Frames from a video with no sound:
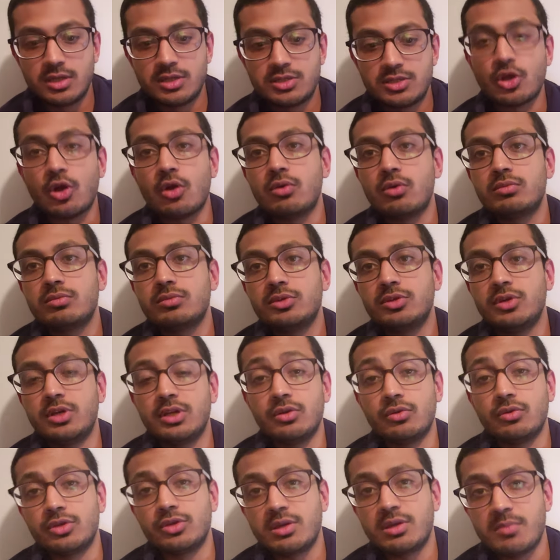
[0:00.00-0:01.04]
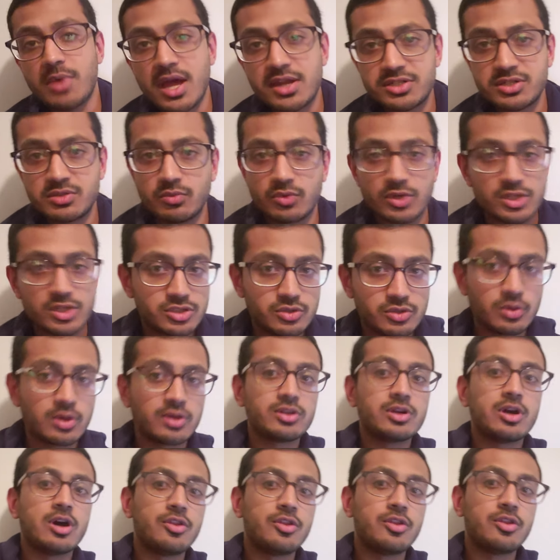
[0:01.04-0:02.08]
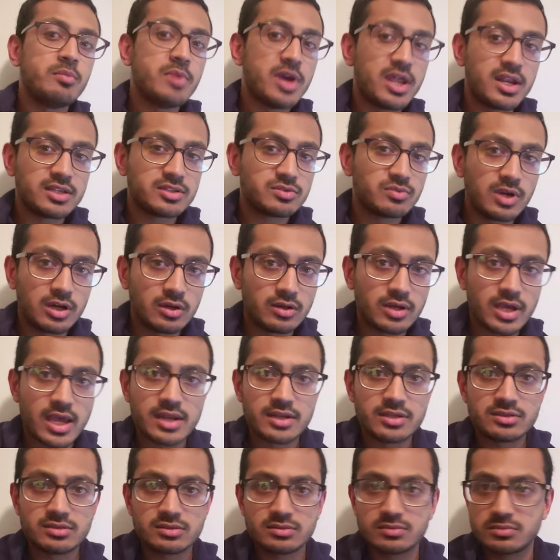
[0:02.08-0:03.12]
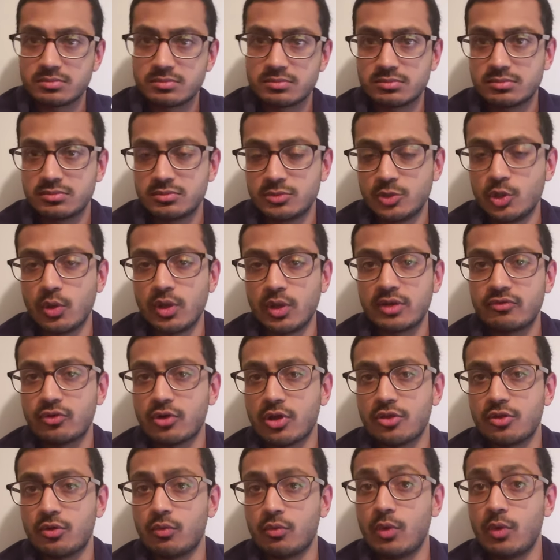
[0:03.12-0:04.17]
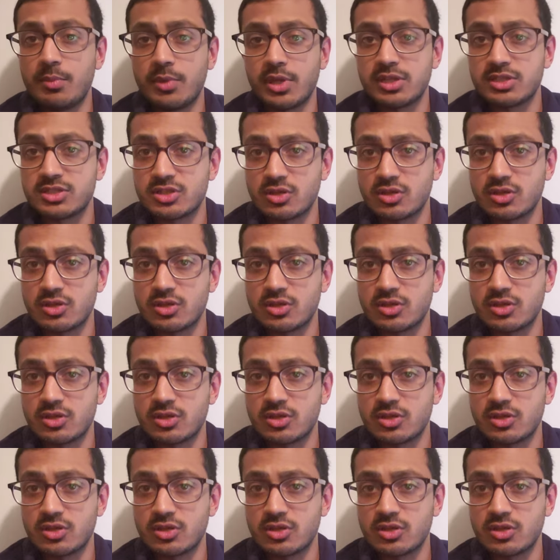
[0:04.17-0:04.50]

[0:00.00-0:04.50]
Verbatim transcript: So you can only imagine what it's doing to other men as well, and it's doing for other women.